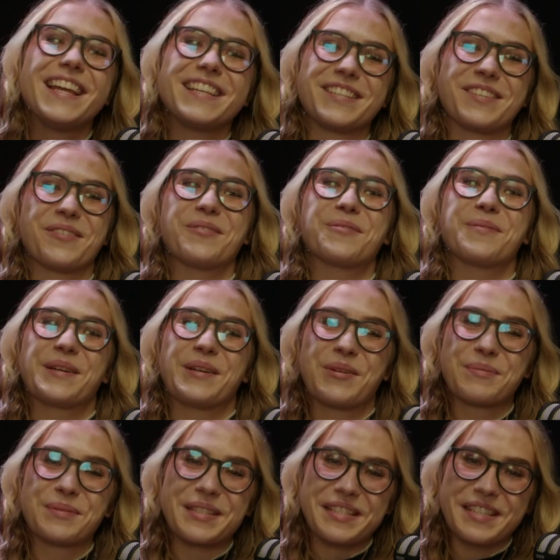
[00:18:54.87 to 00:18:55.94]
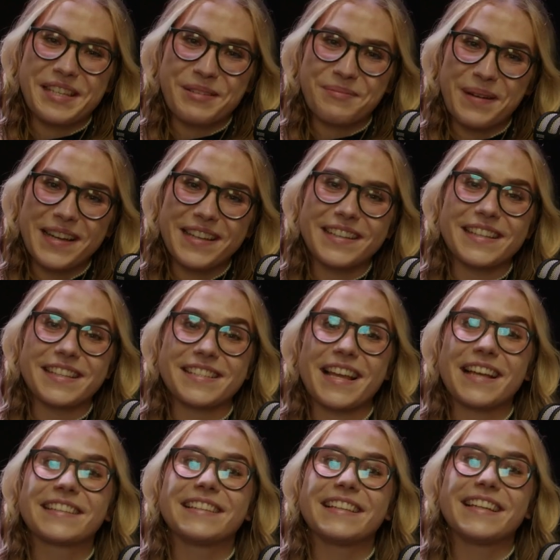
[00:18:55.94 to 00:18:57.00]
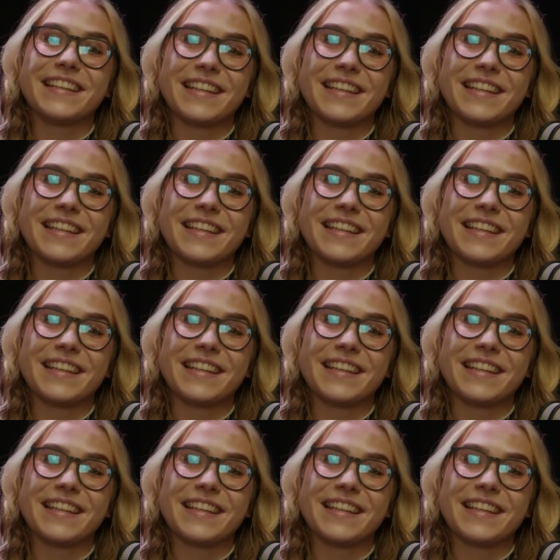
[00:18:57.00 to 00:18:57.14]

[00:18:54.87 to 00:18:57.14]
So we hope to see you back exactly